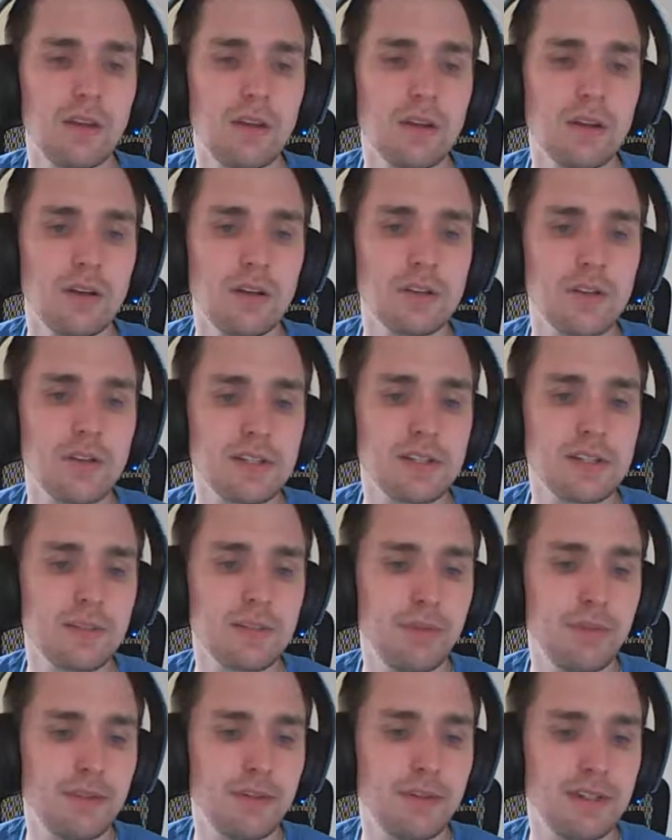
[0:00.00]
So that's
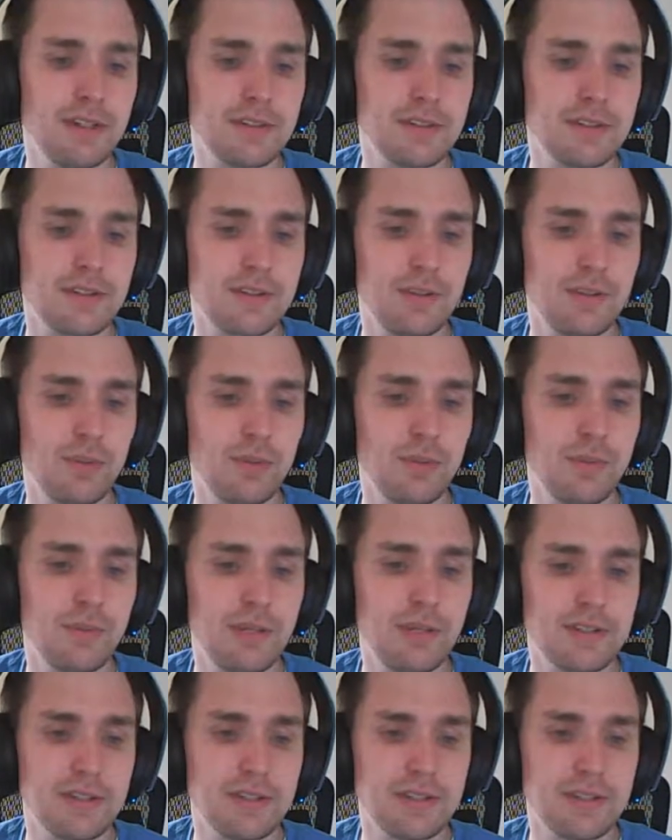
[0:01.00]
the buildings and the wood
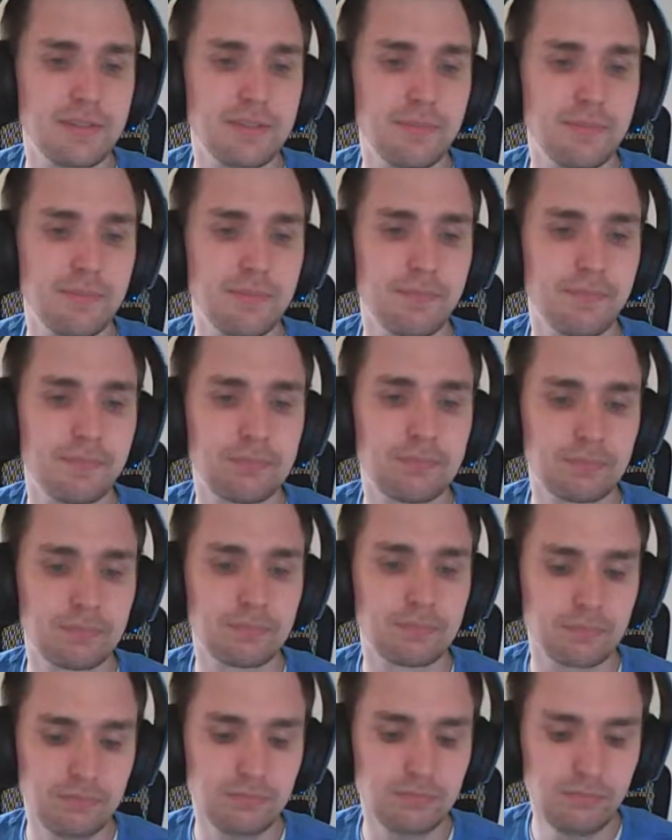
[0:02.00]
pieces.
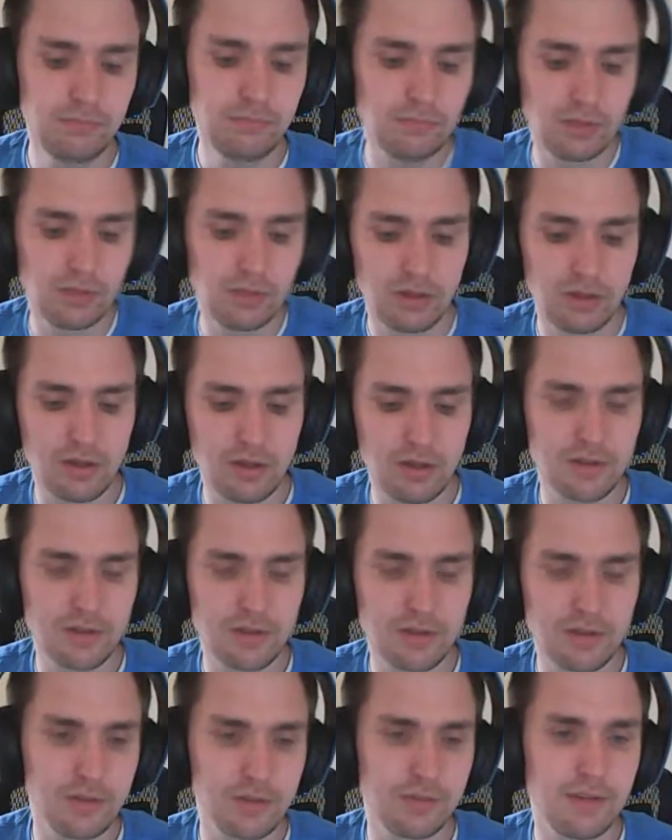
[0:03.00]

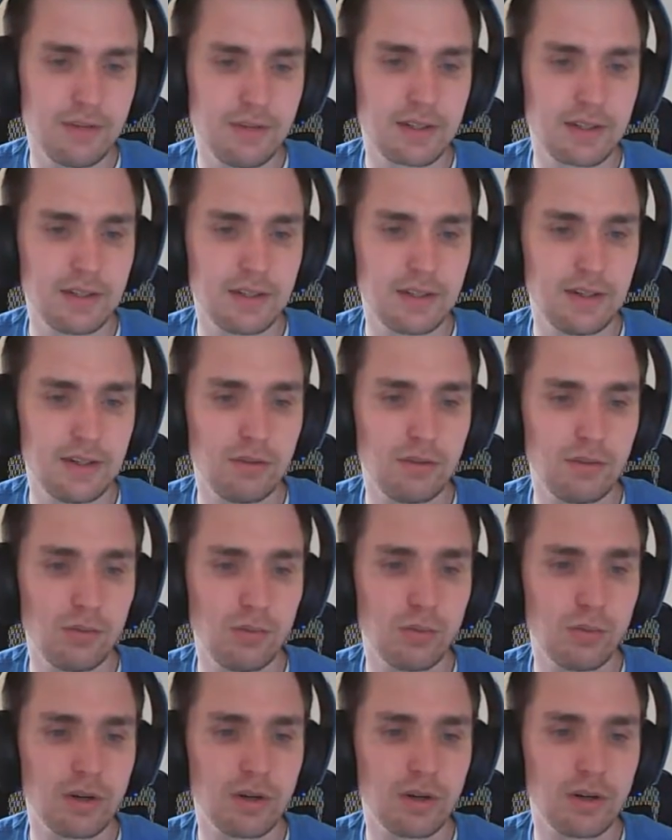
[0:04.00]
Also affected
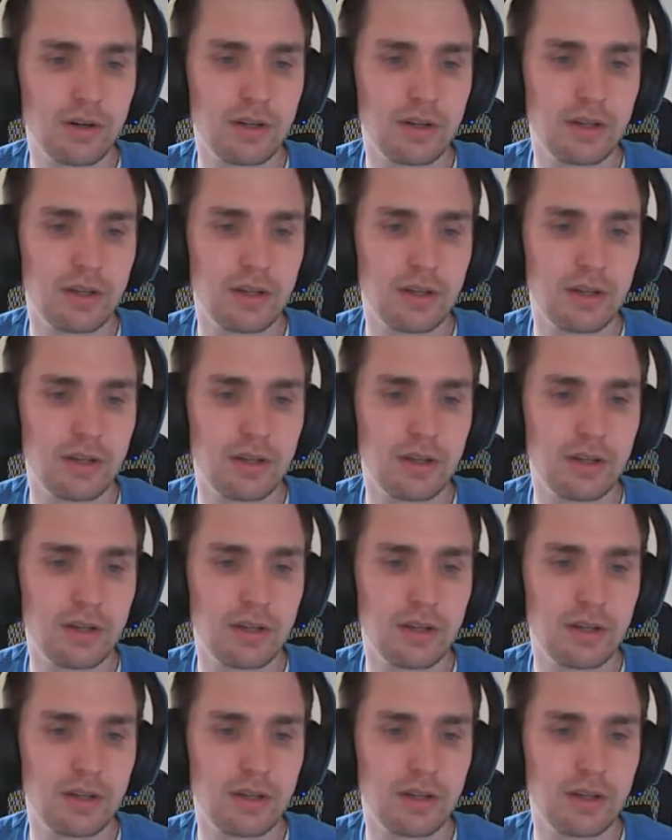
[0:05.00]
were